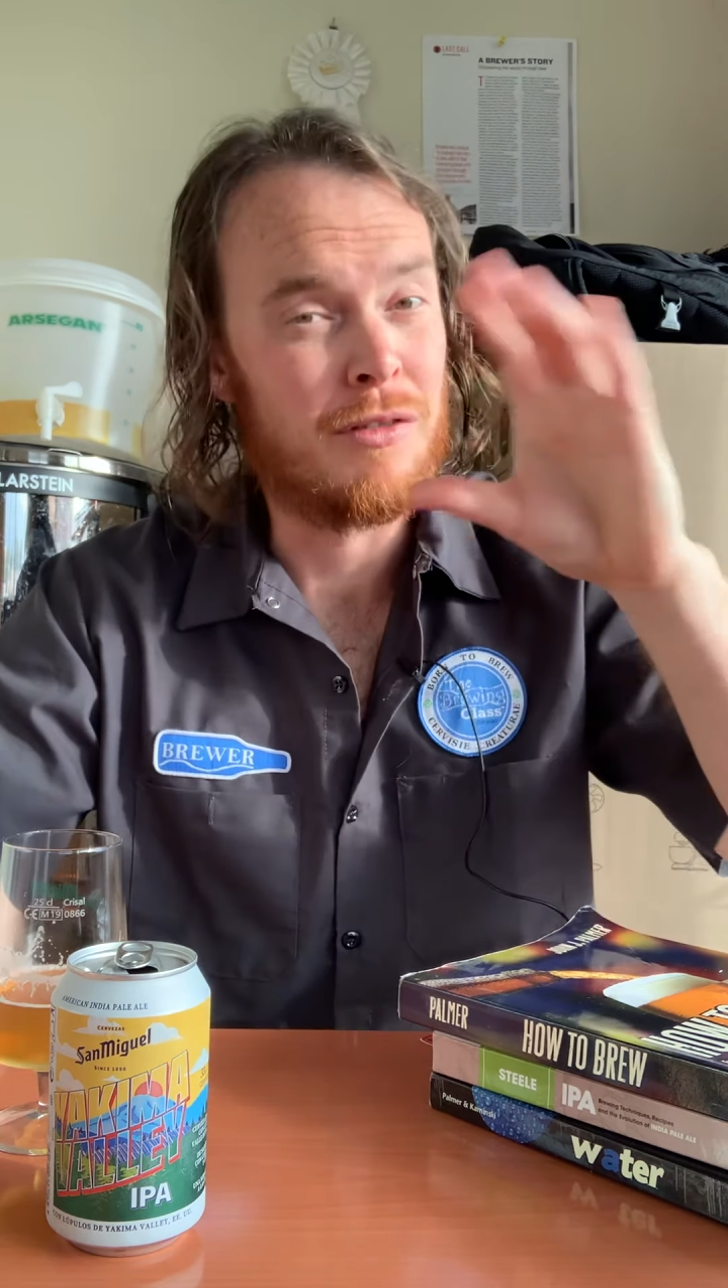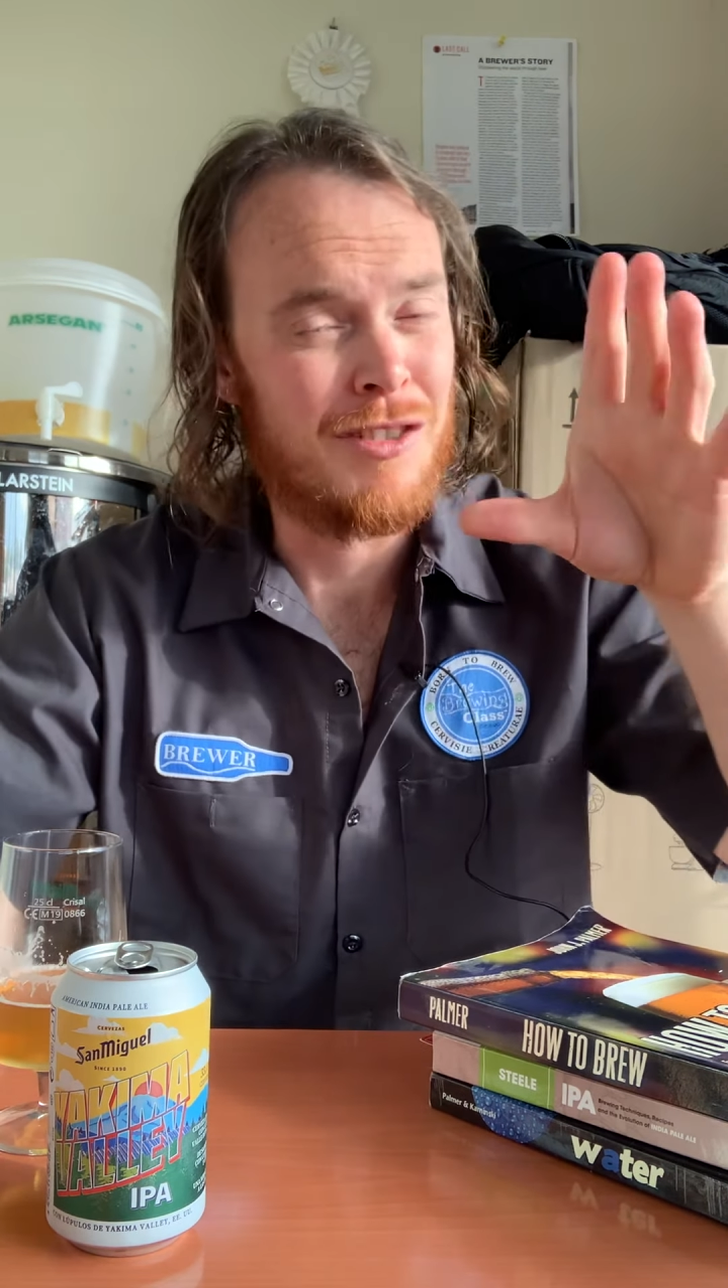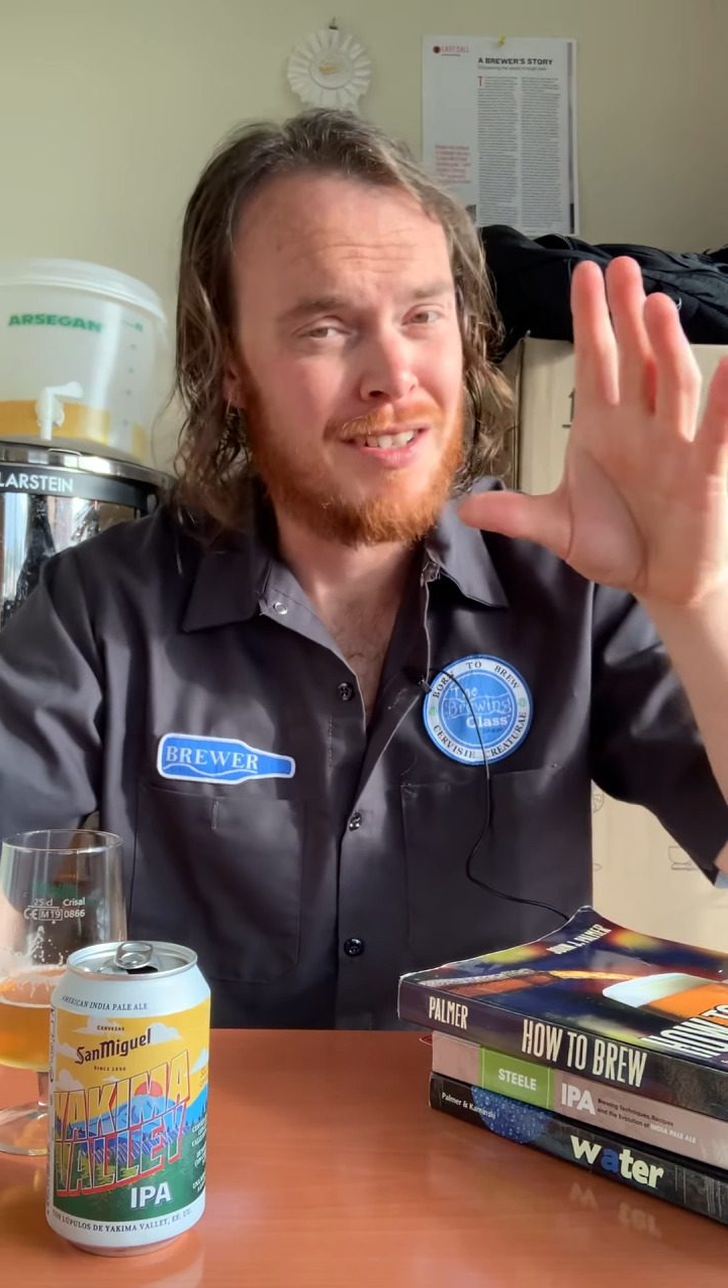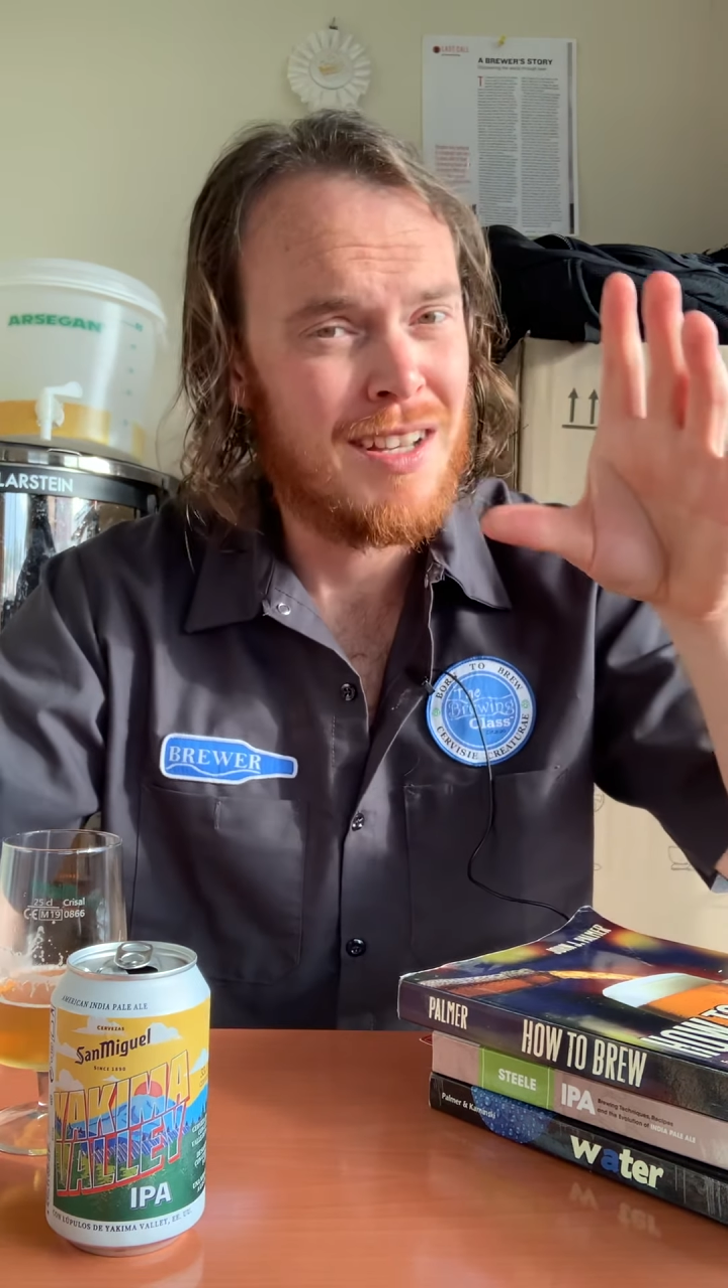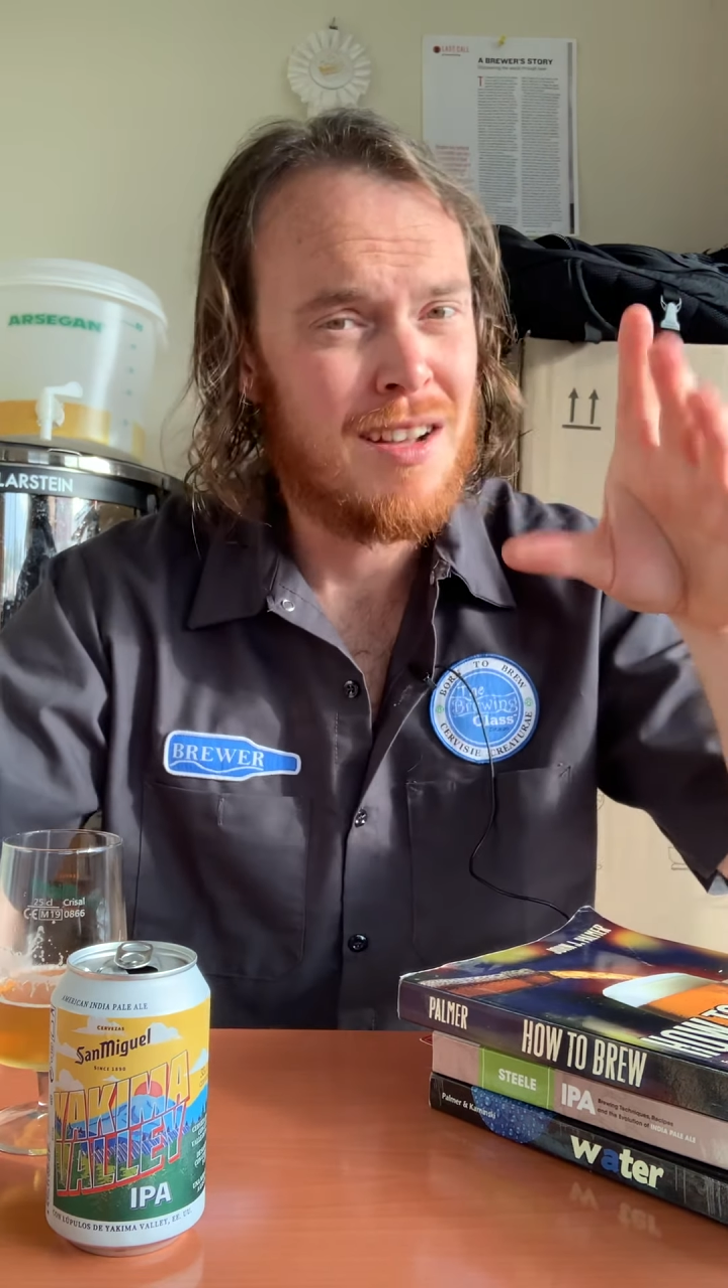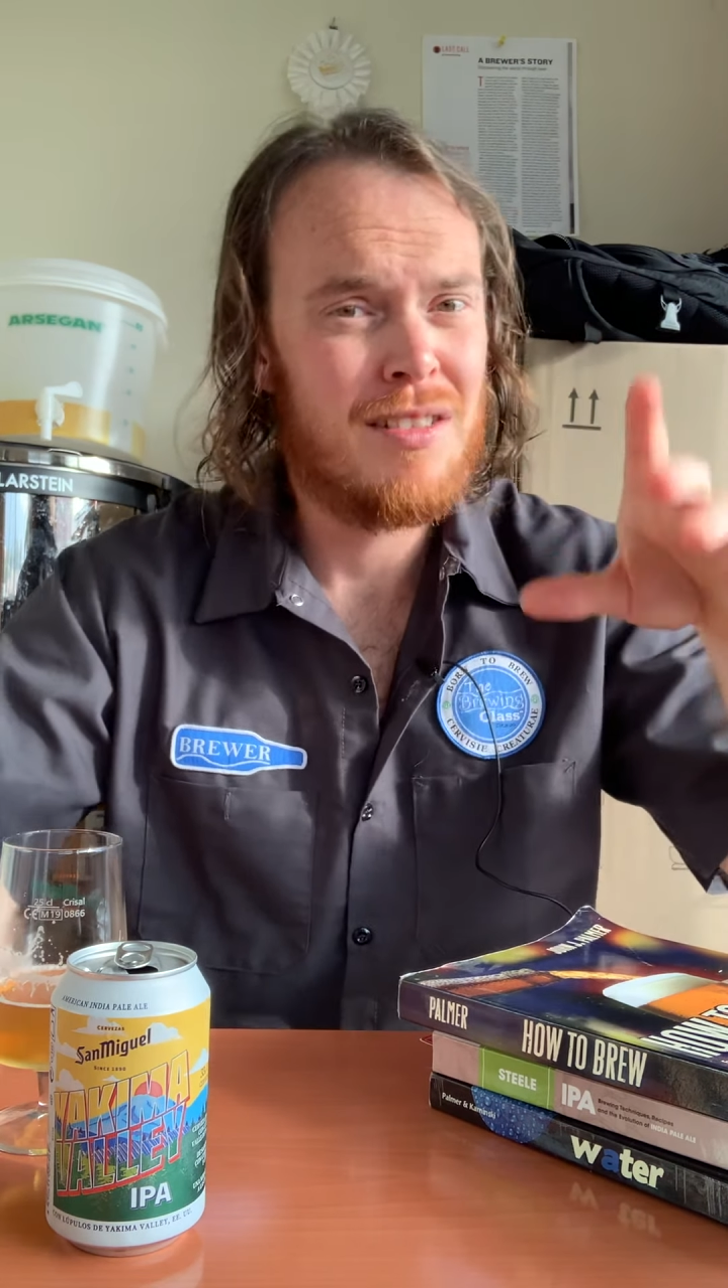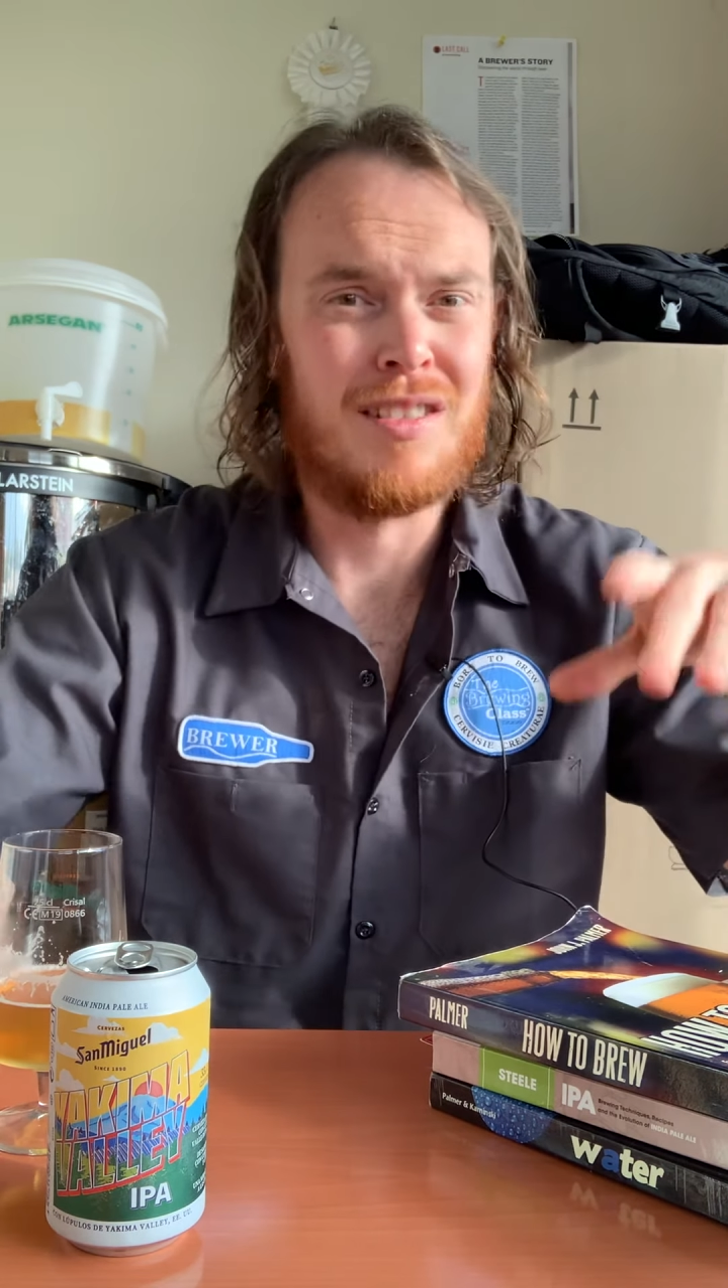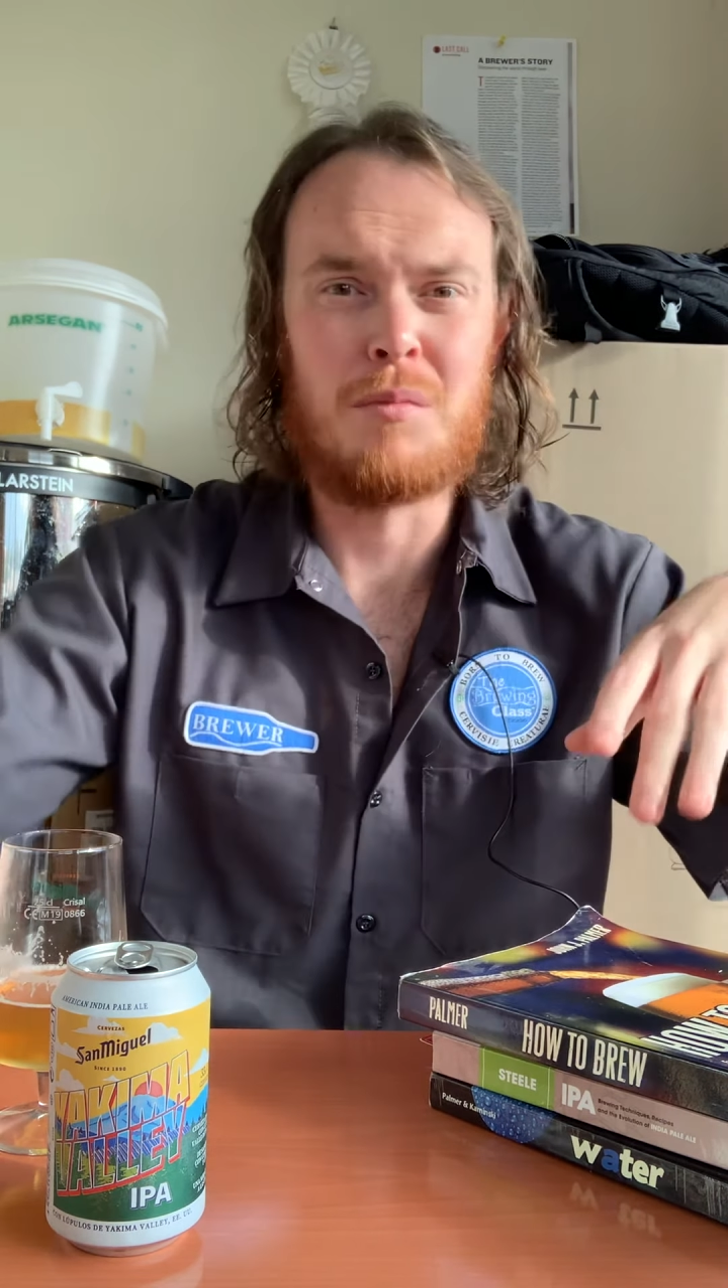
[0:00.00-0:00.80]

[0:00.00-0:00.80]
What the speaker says: for stouts,